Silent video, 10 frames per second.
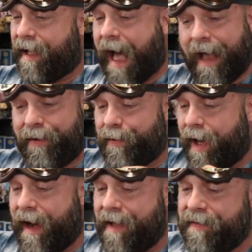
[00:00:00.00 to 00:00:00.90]
I do
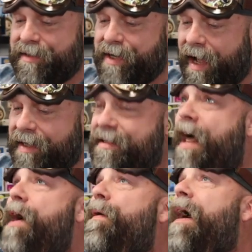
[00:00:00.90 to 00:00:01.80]
not have this Jon
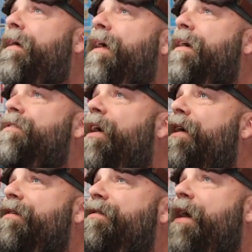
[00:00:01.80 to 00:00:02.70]
Snow. I got
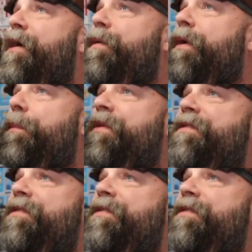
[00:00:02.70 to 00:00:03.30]
Jon Snow number